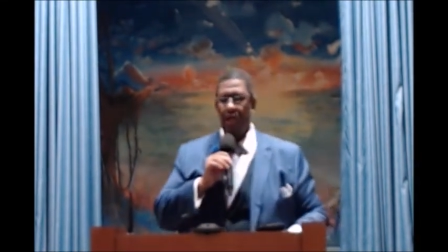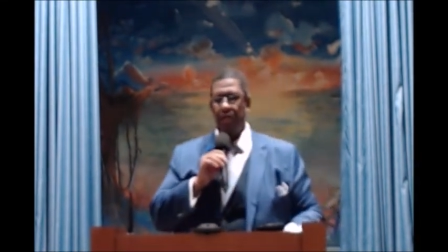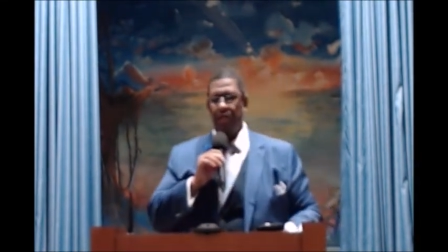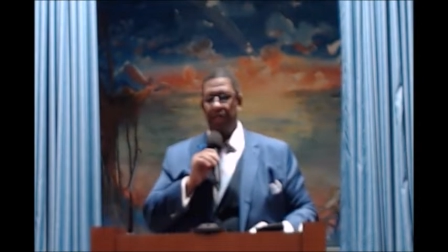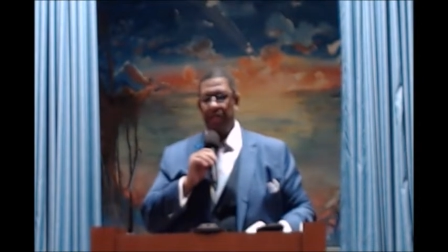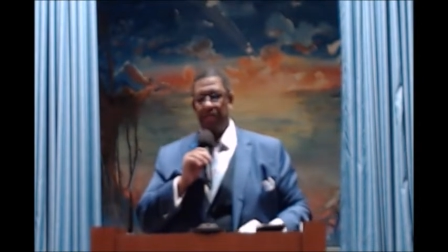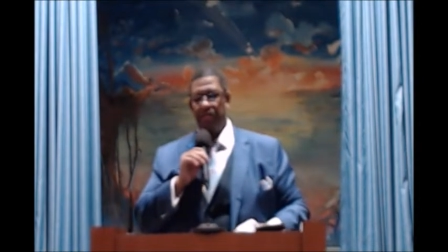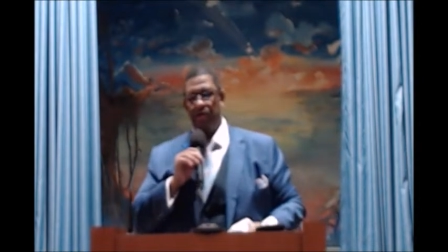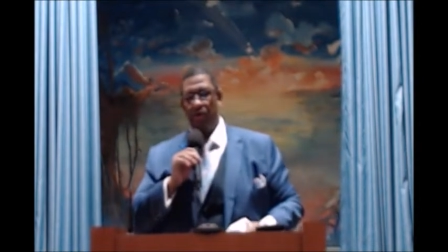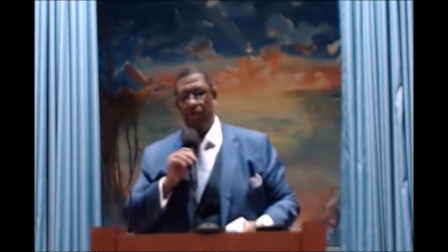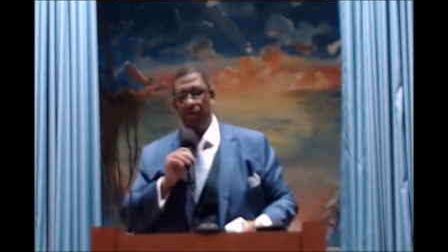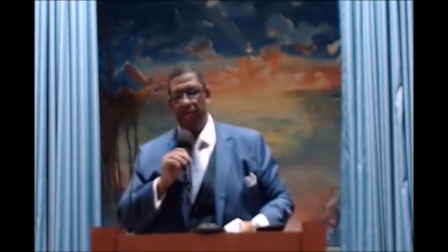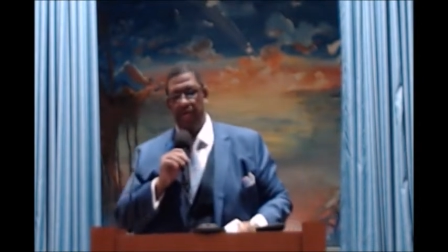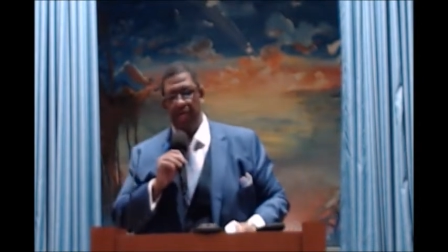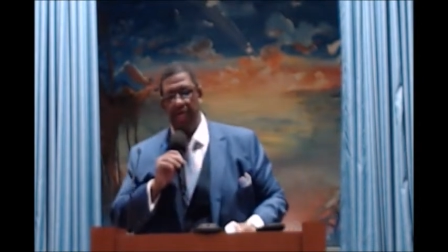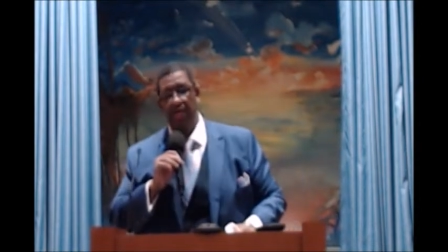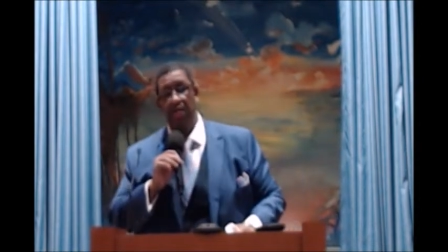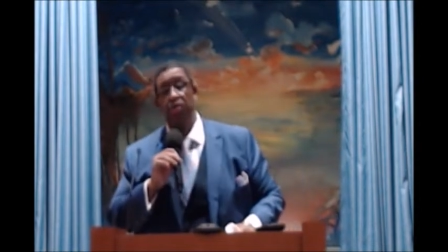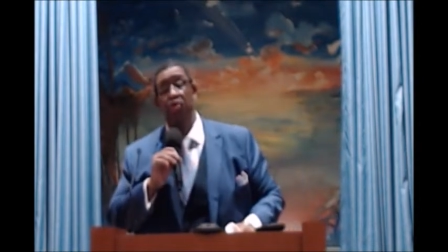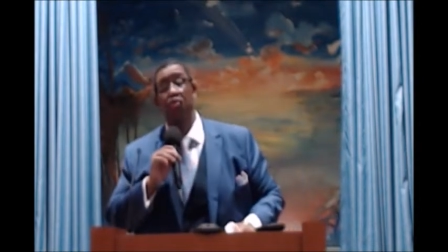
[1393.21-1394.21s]
there is no
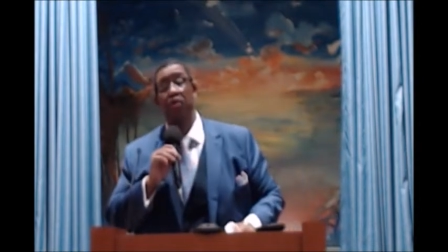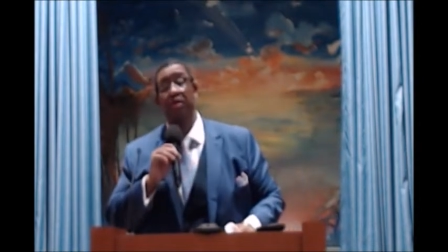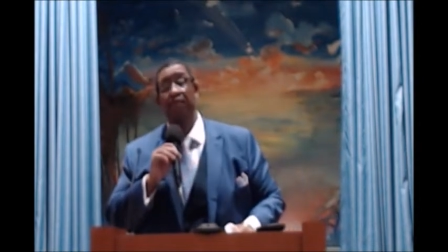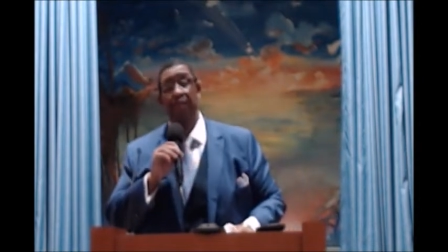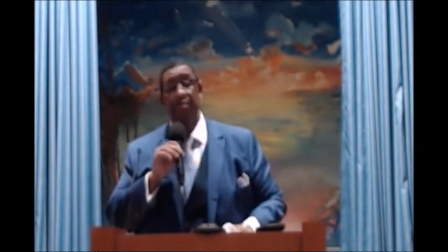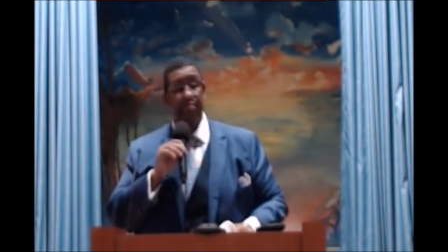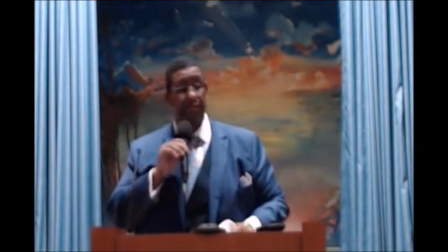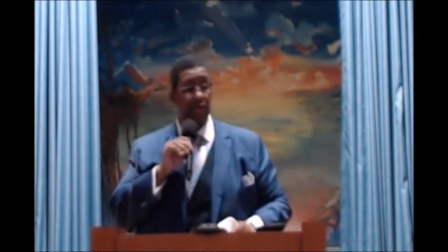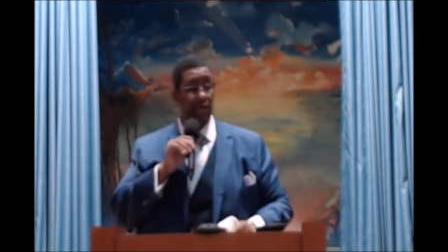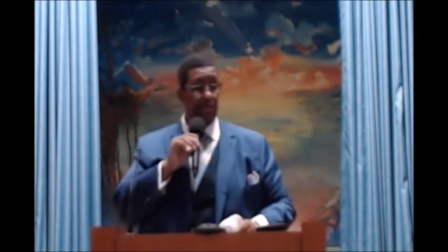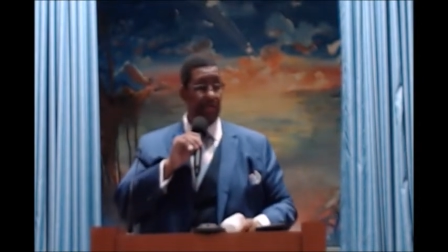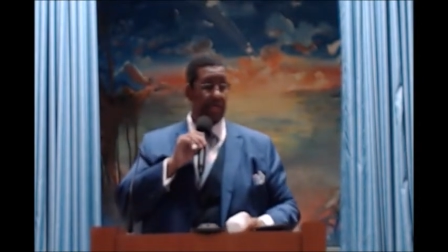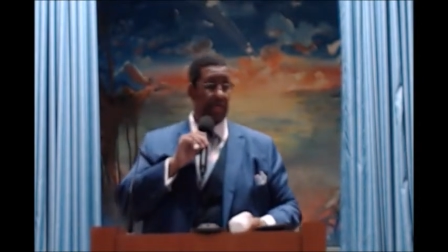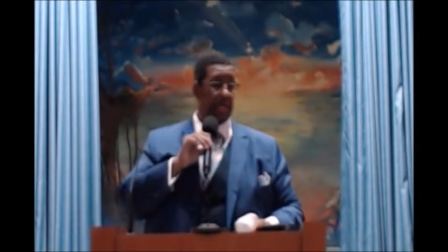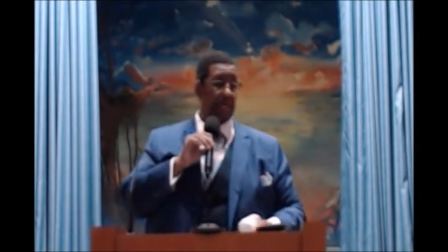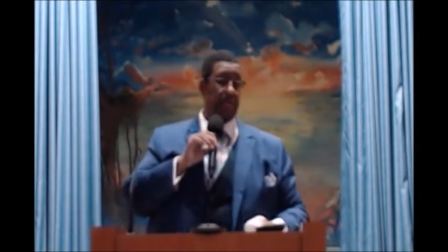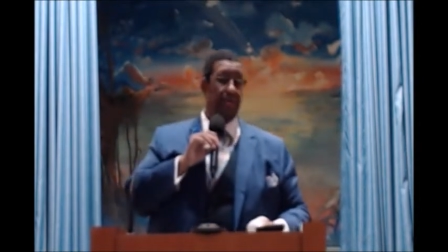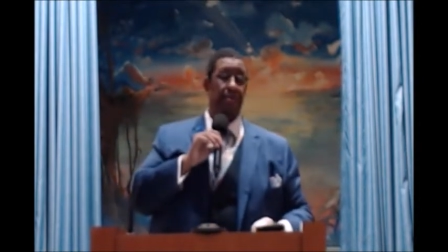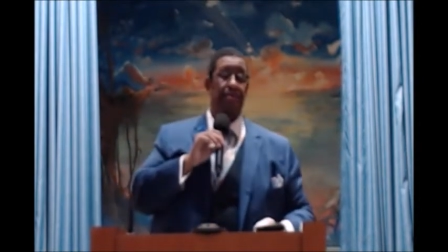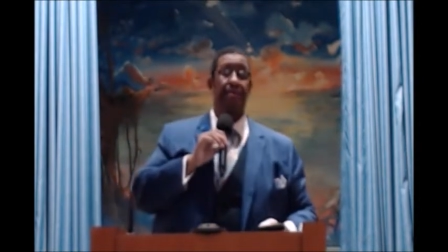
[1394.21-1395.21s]
need in you even building
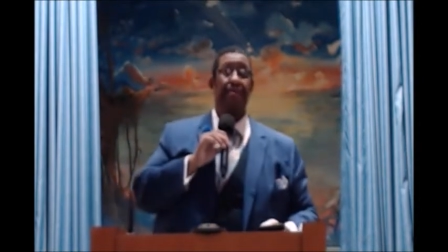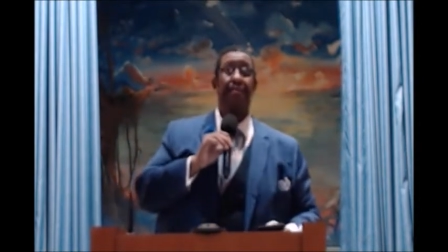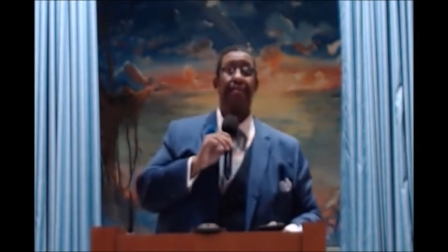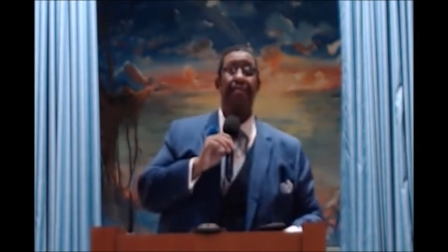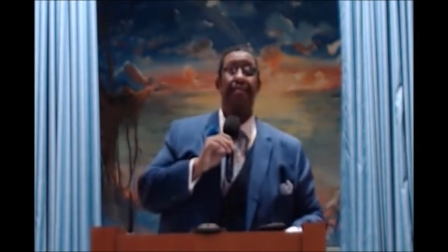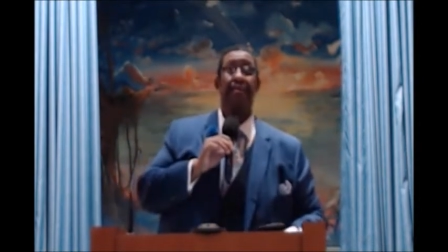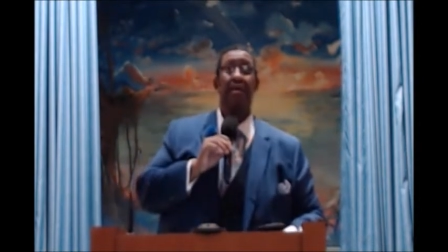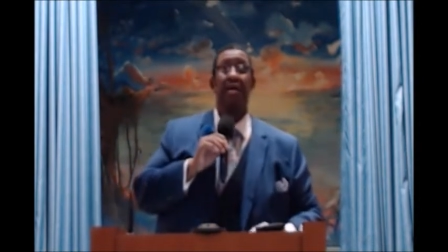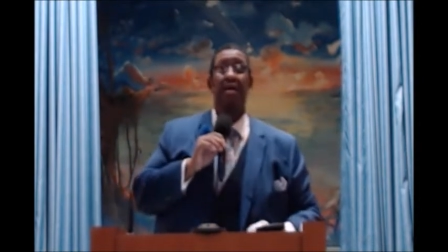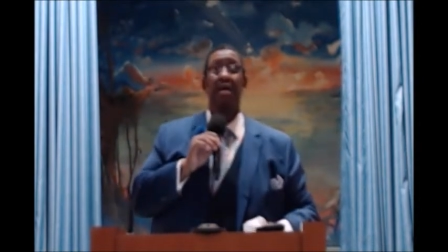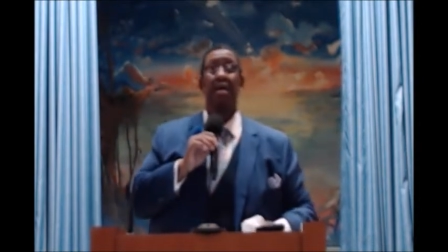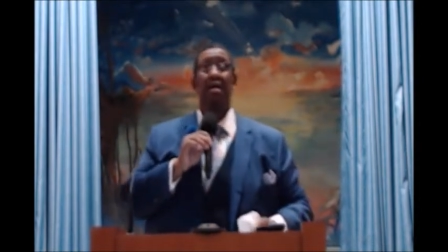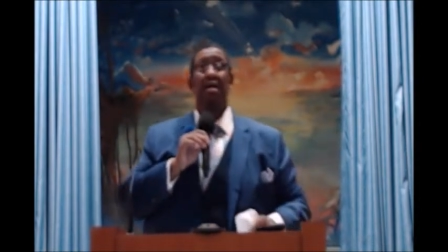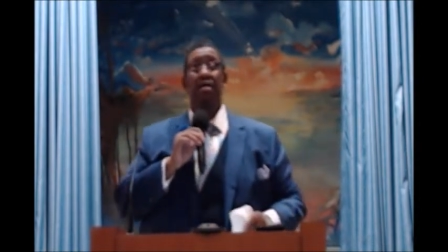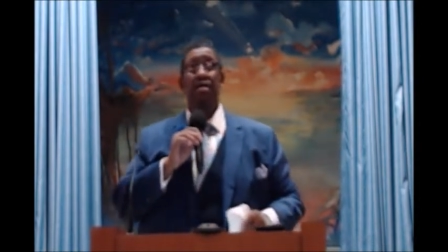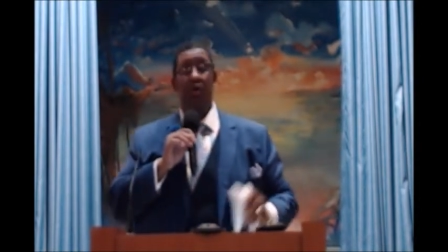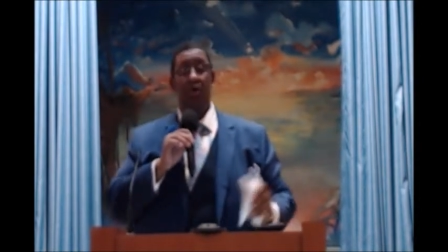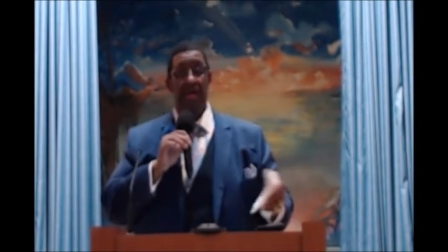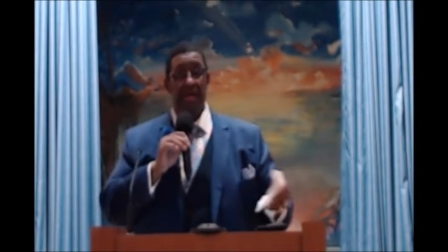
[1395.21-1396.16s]
it. Your